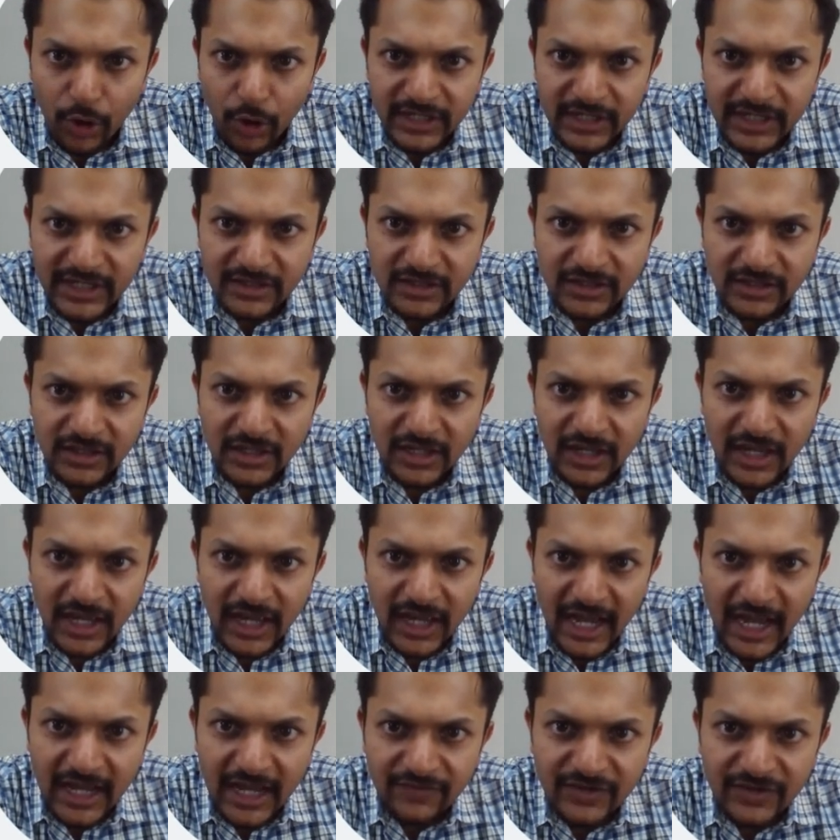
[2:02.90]
here
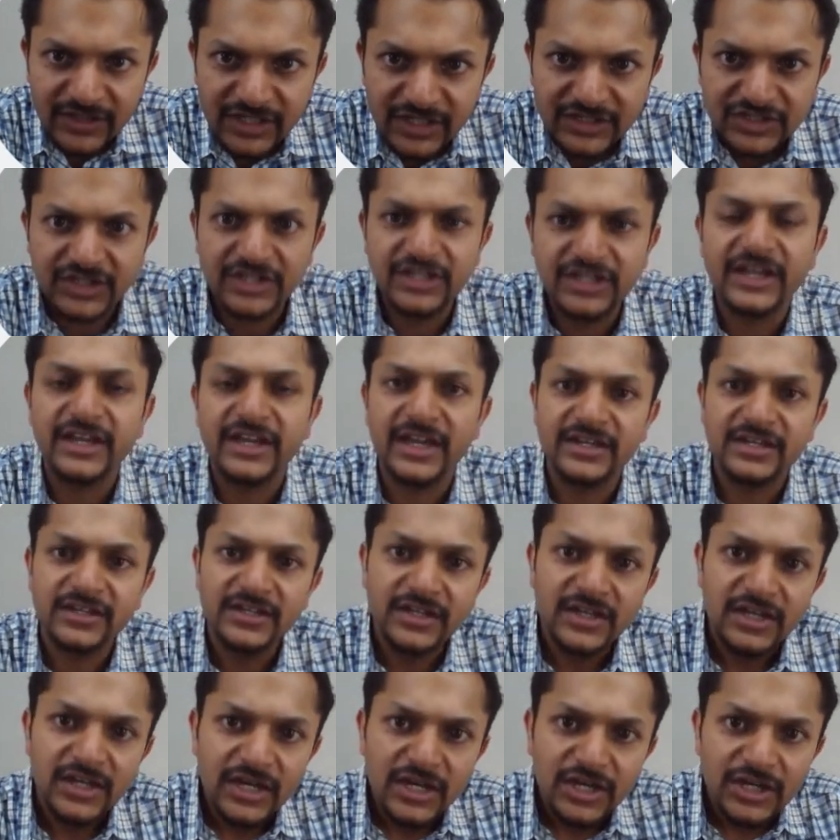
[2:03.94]
and we just kick it
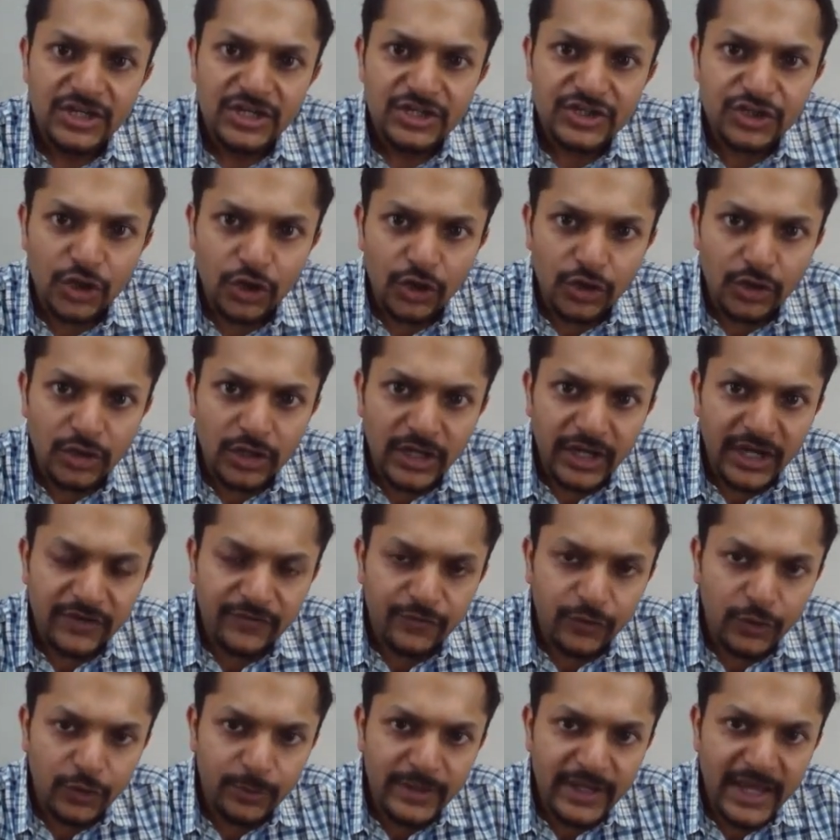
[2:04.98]
so it
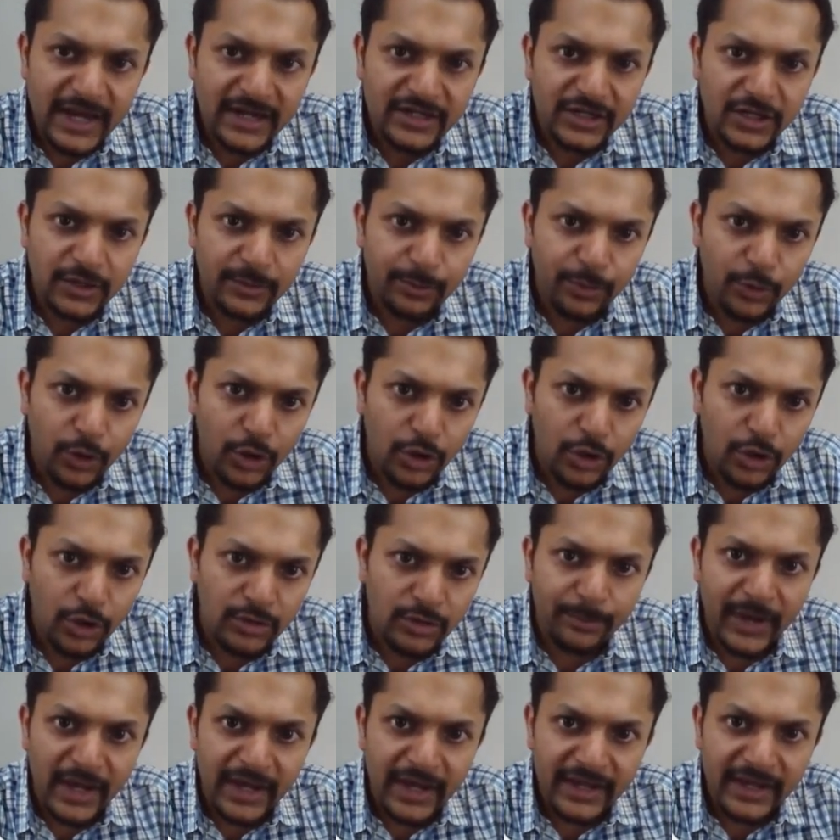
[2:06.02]
would be acted upon
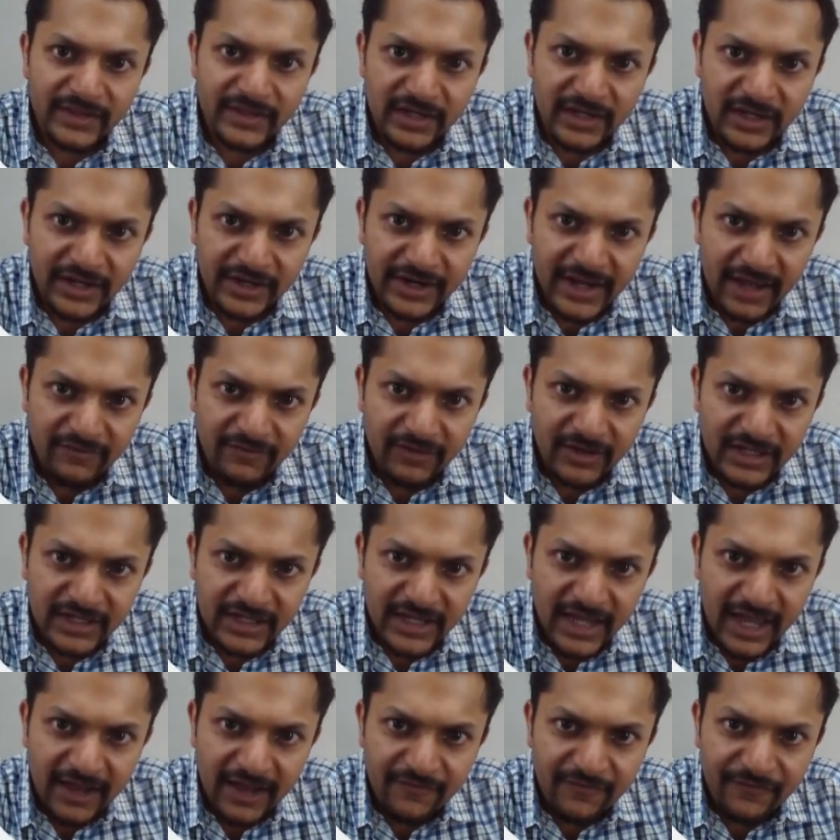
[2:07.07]
by the
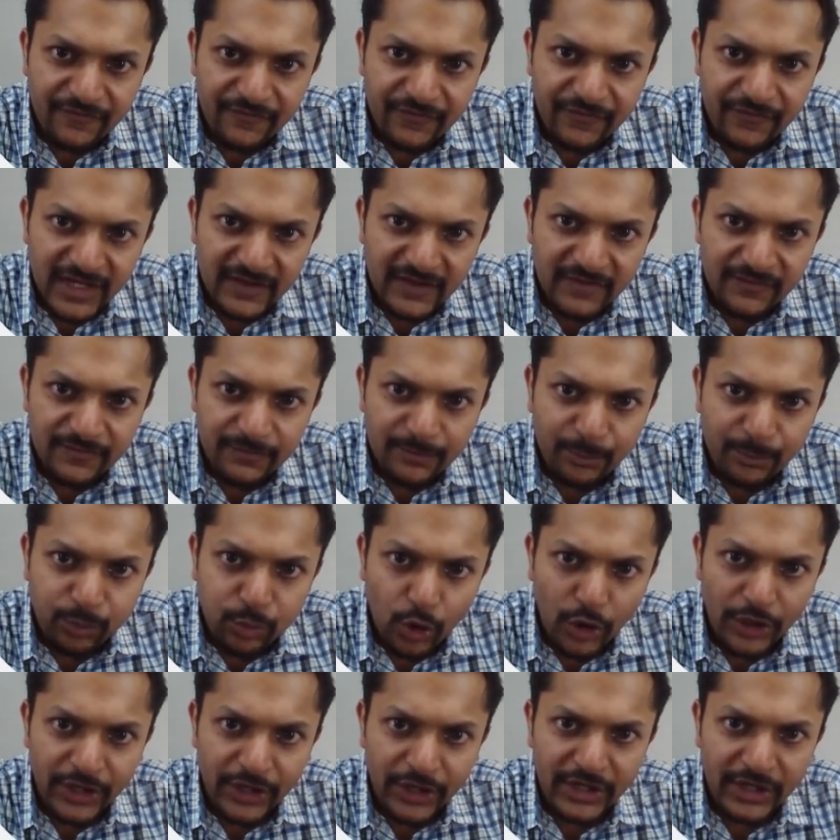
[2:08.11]
gravity every
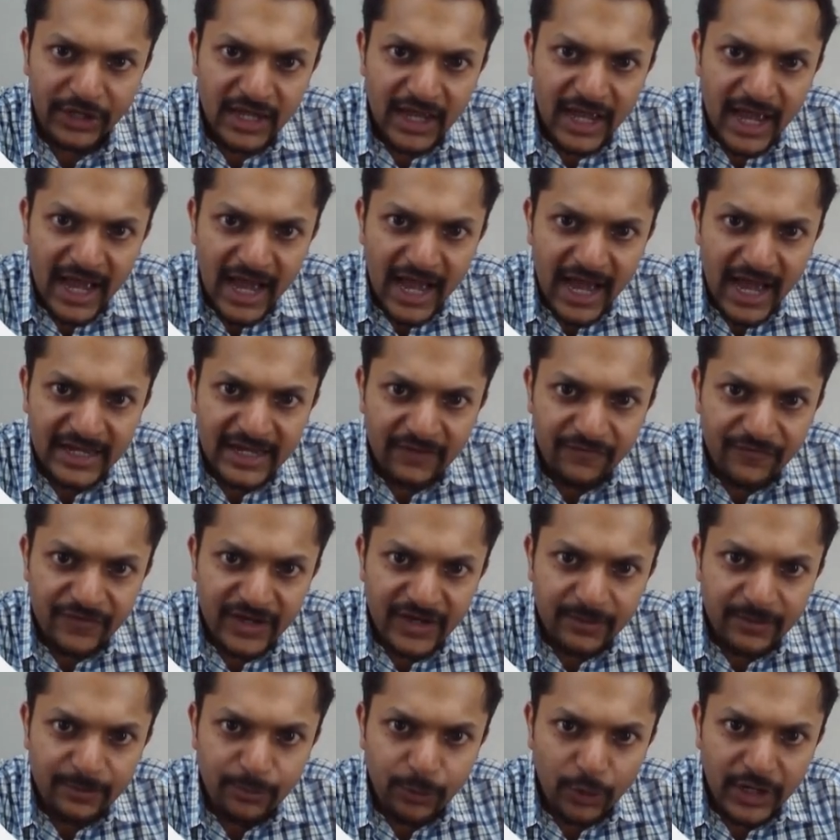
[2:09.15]
point at
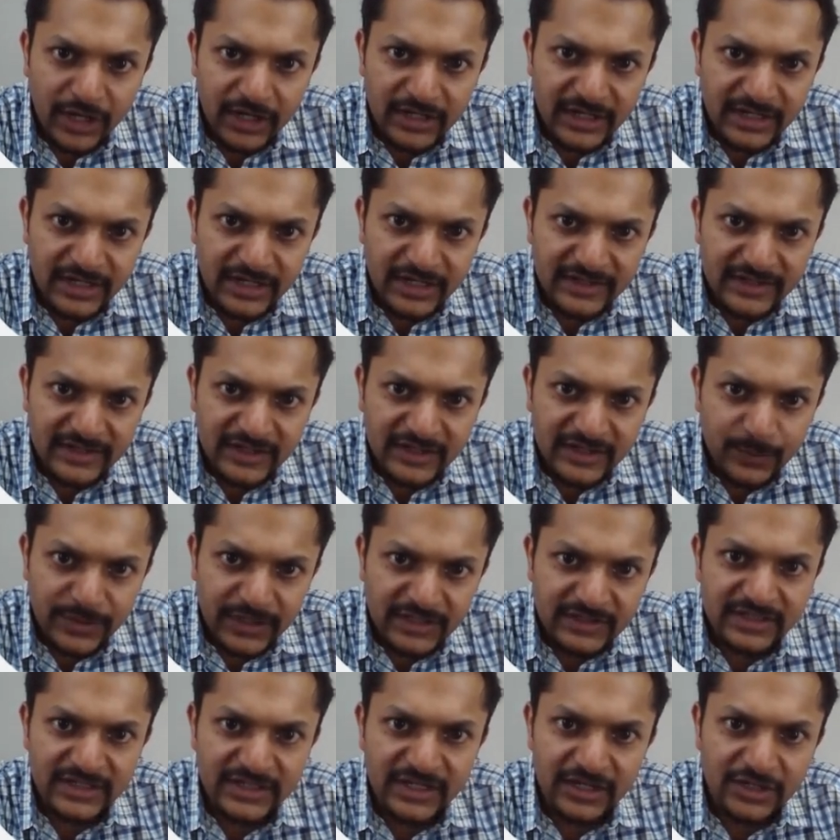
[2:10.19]
every point it is
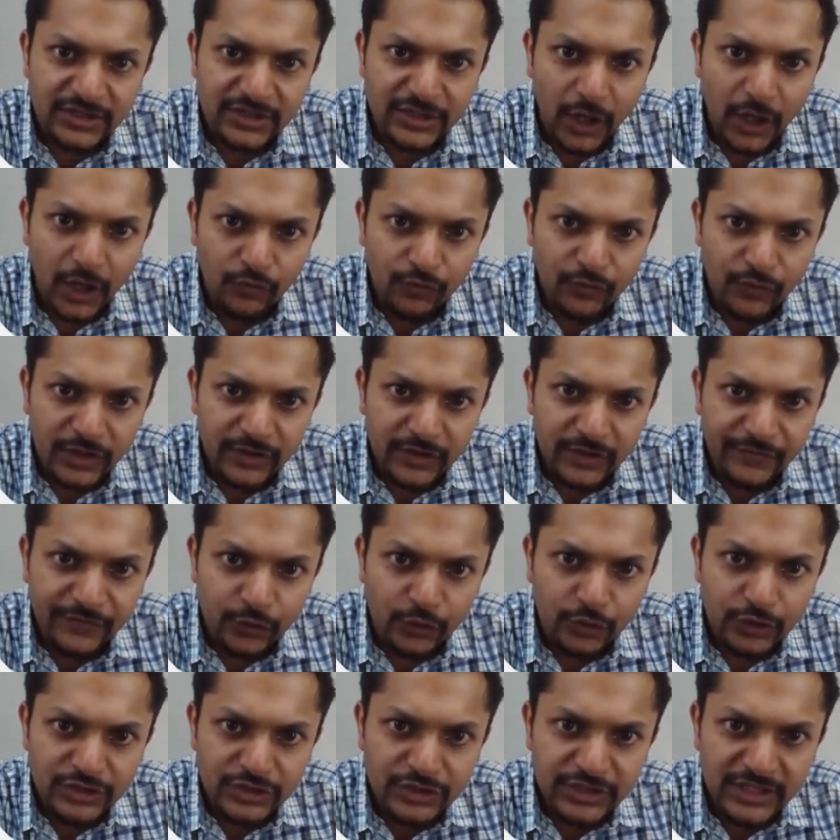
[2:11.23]
experiencing a downward
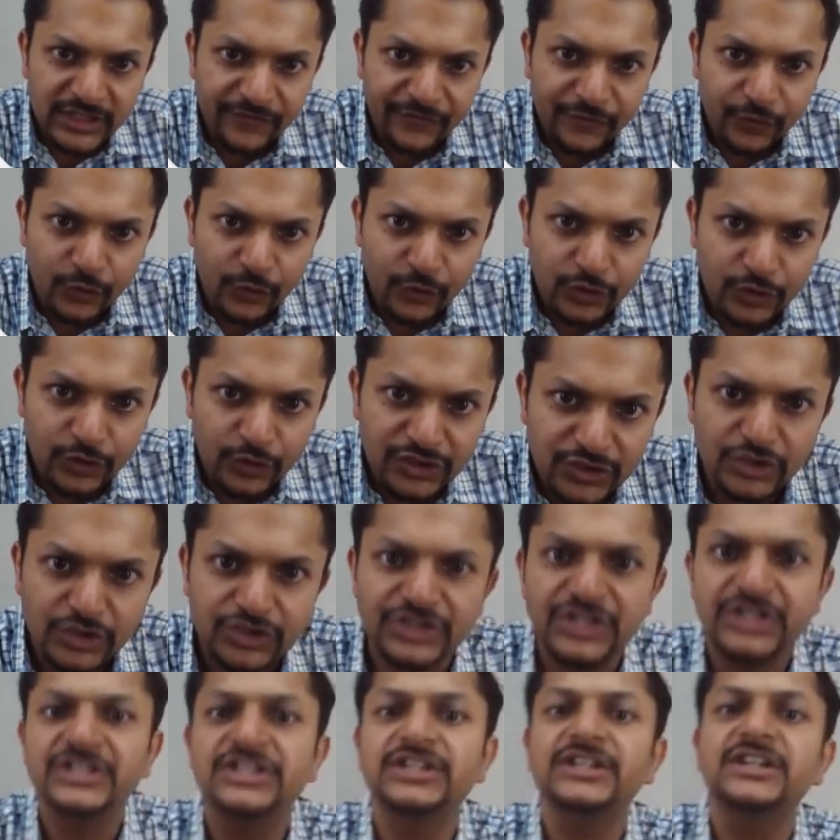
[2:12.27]
force and the force is not
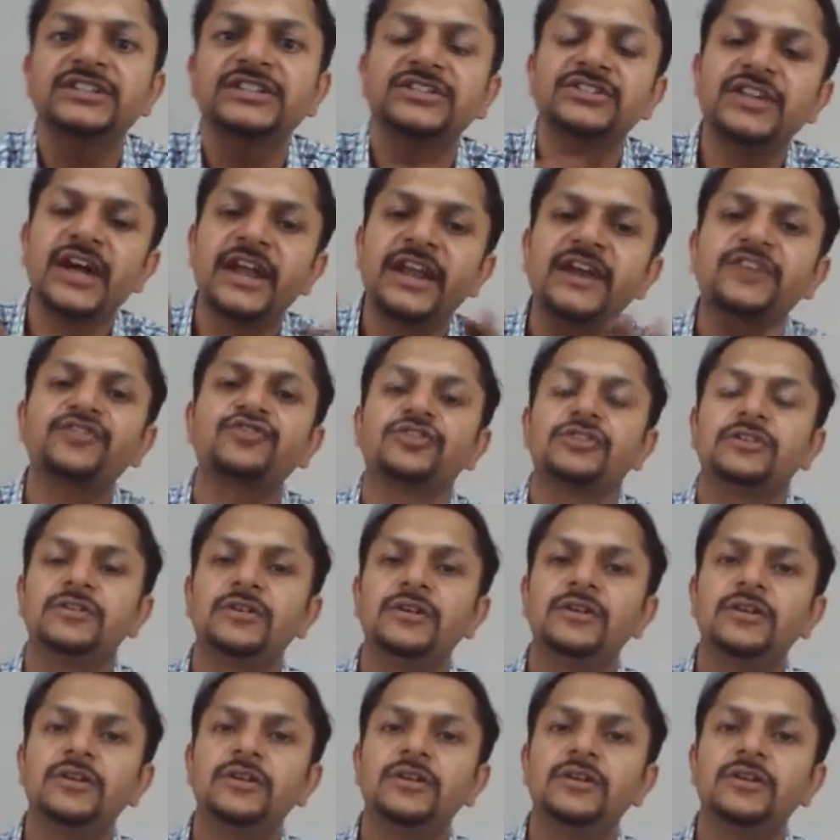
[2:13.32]
changing its direction